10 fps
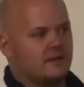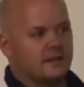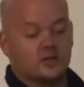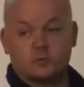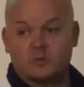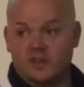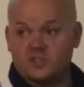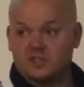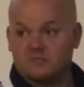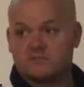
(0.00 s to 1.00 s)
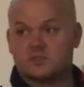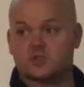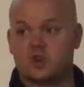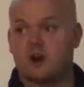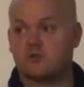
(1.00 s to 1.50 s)
Injury prevention,
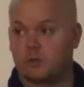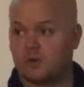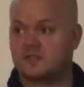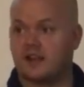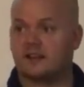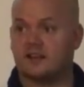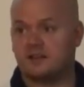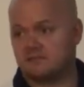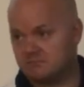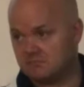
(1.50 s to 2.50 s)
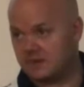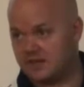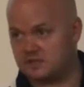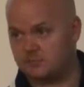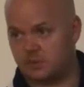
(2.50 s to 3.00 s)
strong, robust athlete,
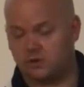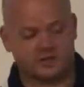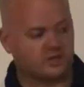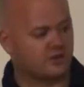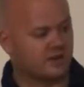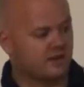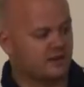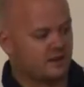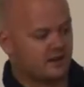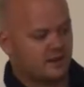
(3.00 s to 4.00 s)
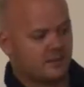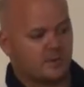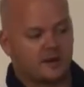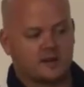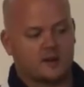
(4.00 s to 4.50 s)
less prone to injury.
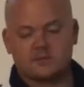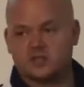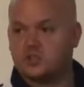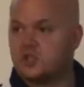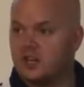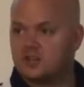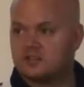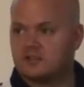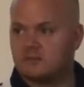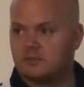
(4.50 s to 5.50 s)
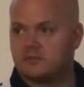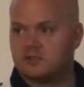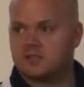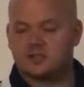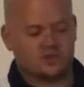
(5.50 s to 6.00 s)
Body composition changes with
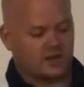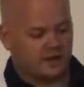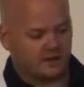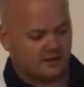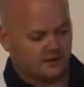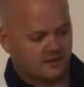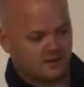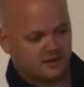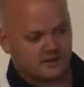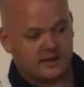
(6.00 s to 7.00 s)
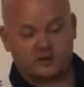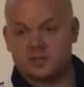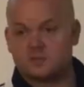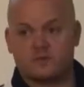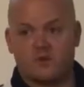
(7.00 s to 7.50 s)
resistance training.
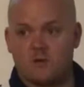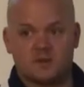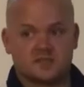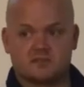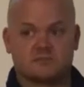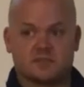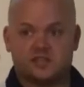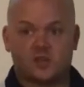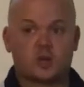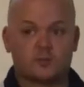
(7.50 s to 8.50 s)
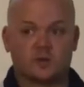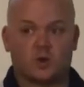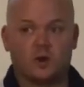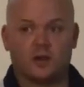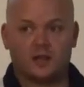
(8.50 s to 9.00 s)
Increased performance, that's the ultimate
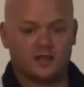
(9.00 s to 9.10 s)
goal.